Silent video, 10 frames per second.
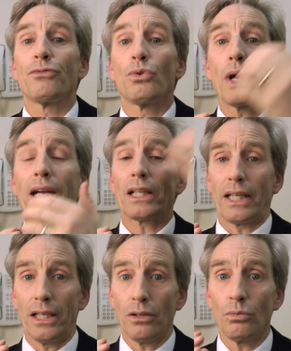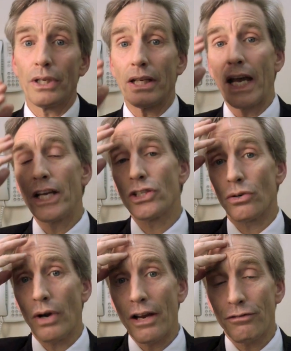quickly would engage
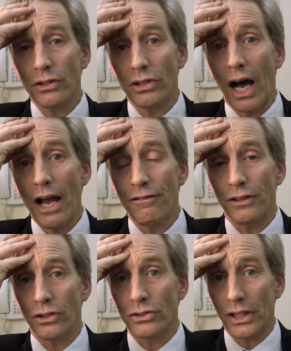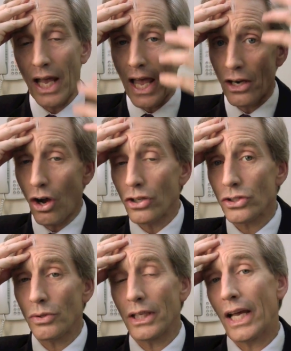your right frontal eye fields and
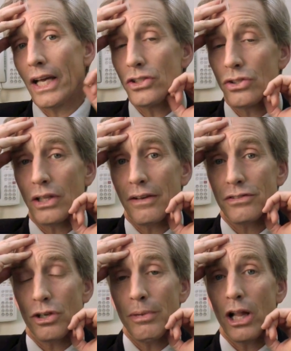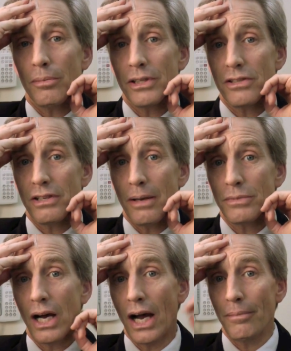also engage your left cerebellum at the
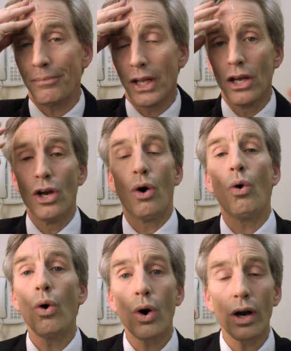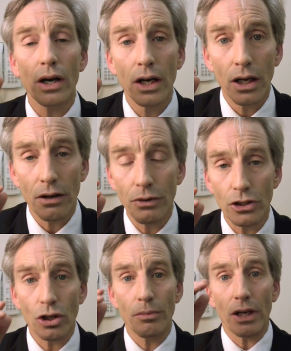same time. Or, if
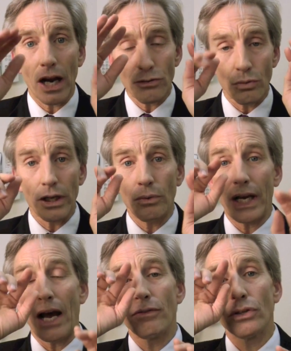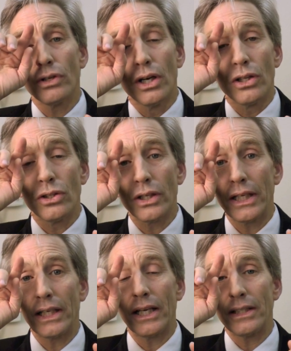we determine the eyes are weak, we have you
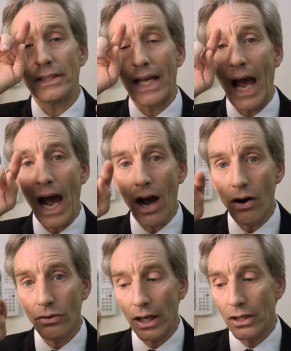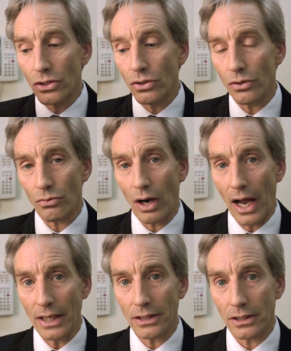looking down and to the
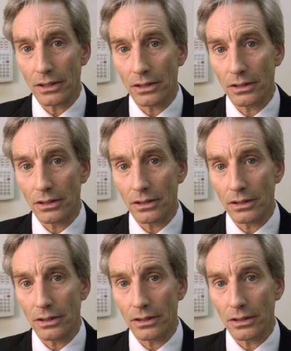right,